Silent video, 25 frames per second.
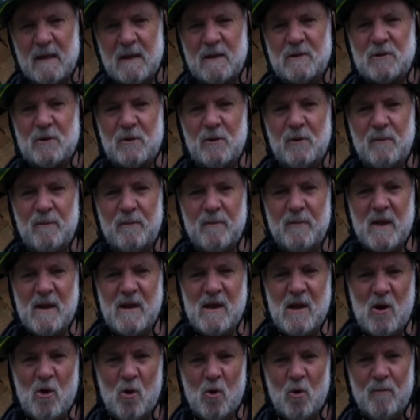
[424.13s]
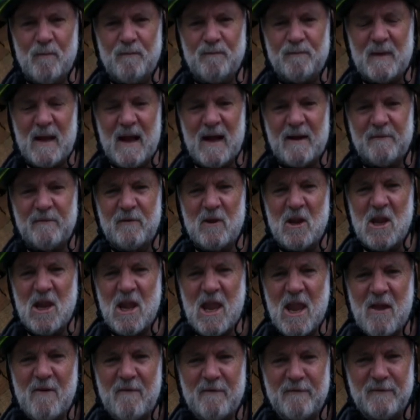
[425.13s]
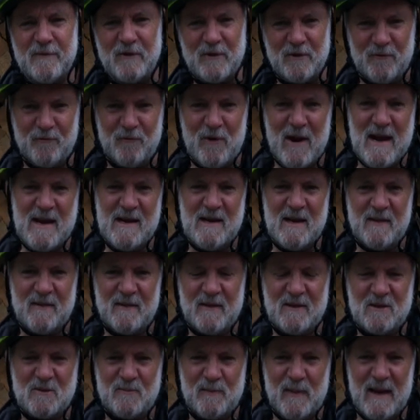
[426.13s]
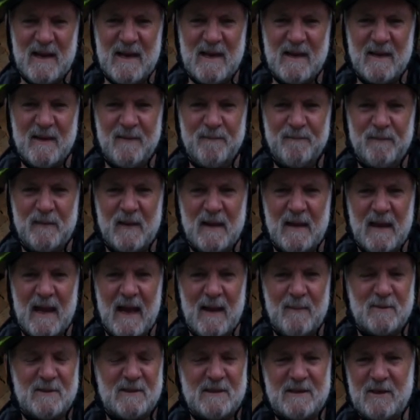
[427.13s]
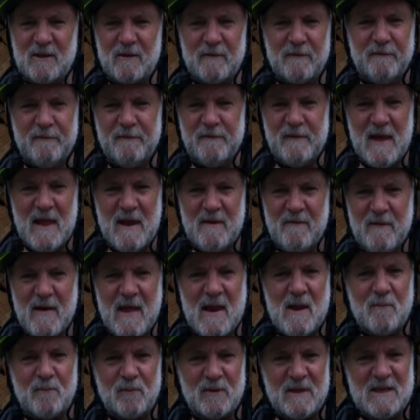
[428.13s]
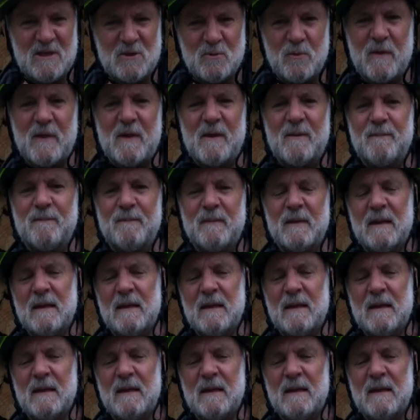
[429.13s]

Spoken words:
So there you go. I've loved riding this bike. I'm still very, very pleased with it.